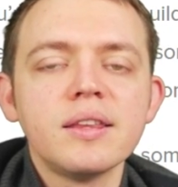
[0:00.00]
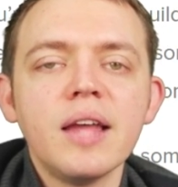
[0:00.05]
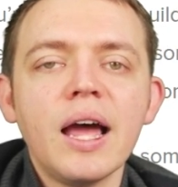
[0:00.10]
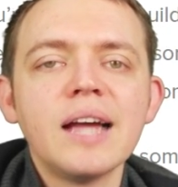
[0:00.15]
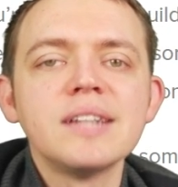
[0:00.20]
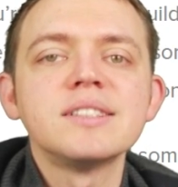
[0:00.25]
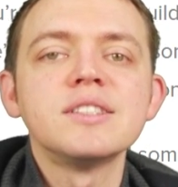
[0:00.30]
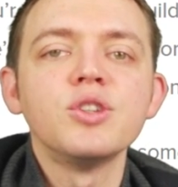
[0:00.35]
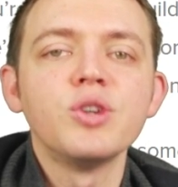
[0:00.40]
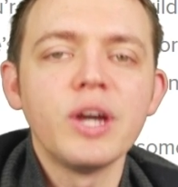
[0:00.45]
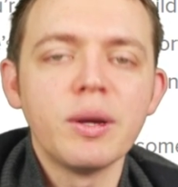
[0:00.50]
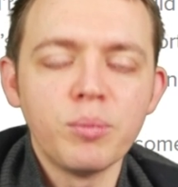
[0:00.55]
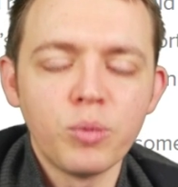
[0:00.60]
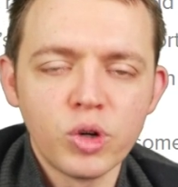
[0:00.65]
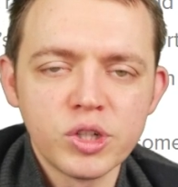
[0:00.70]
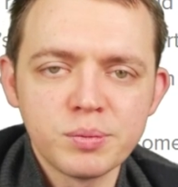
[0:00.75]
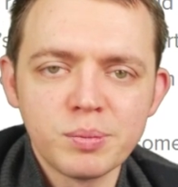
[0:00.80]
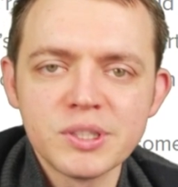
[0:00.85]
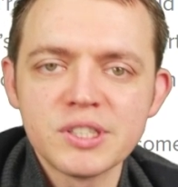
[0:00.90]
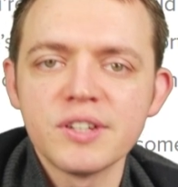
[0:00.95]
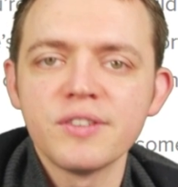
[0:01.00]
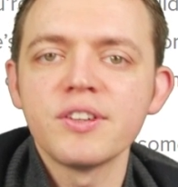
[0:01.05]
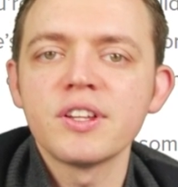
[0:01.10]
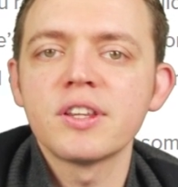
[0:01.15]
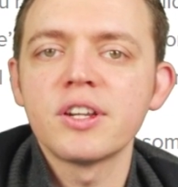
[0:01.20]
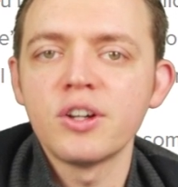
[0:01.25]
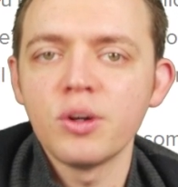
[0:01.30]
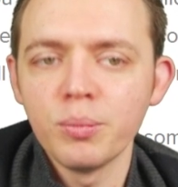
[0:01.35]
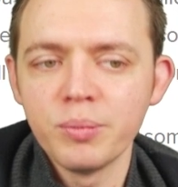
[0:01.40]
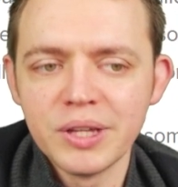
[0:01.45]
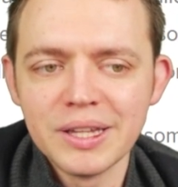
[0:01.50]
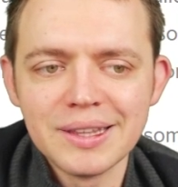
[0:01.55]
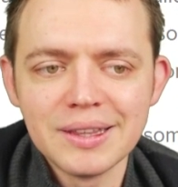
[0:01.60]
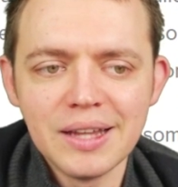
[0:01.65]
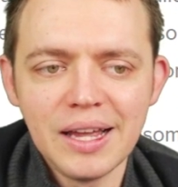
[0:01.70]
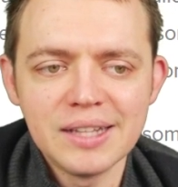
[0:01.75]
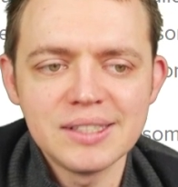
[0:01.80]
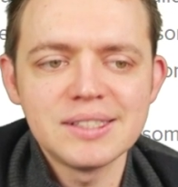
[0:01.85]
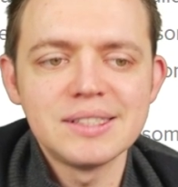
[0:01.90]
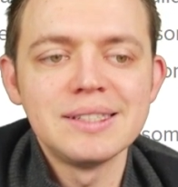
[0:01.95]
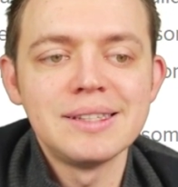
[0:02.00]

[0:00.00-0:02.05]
As you get more specific, there'll be less